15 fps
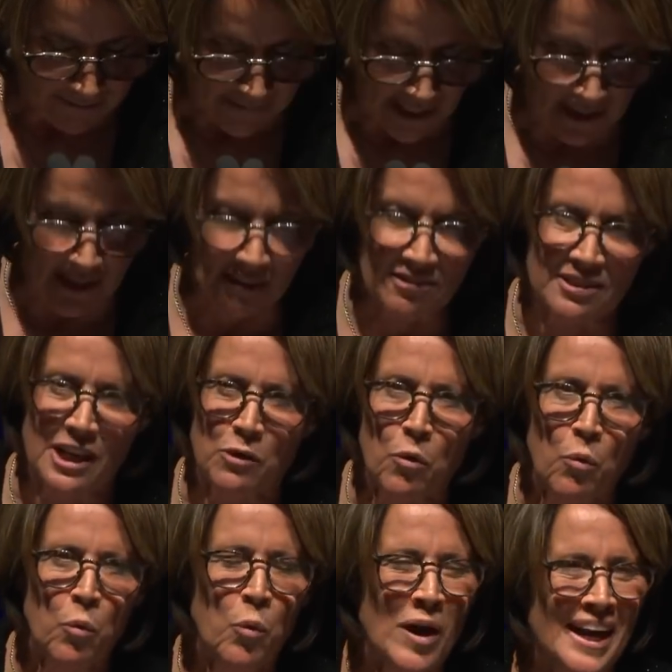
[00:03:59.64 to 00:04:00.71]
and I'll say,
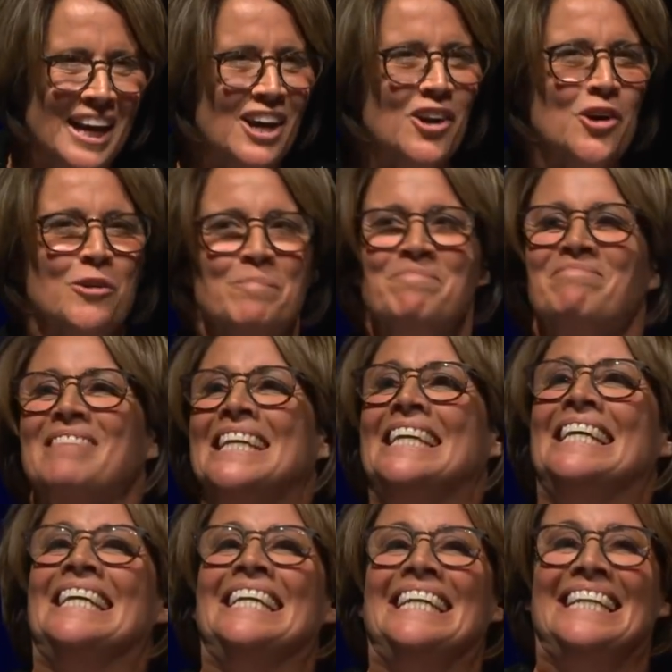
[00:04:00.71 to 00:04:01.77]
Where
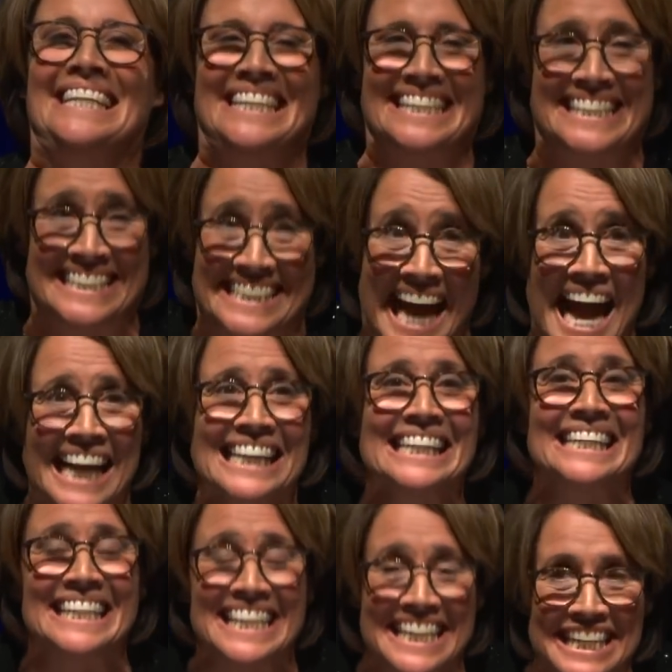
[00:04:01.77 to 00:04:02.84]

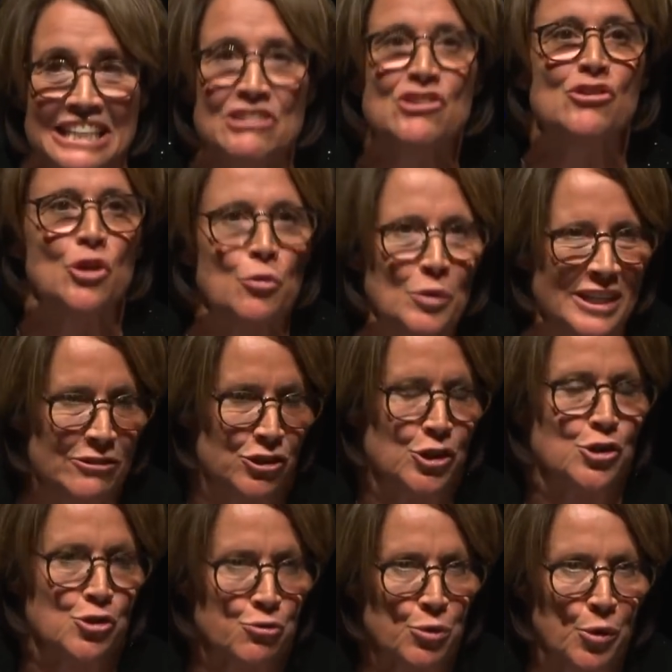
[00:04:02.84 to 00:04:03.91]
exactly is the
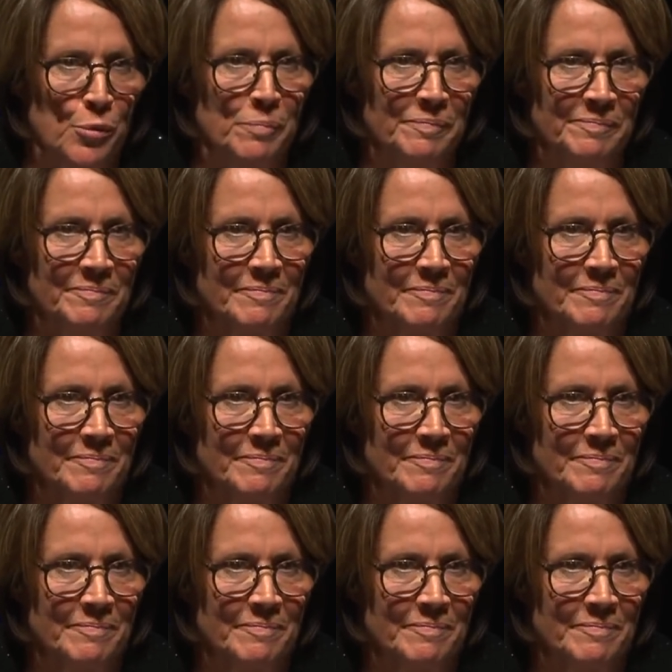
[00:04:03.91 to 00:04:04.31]
research room?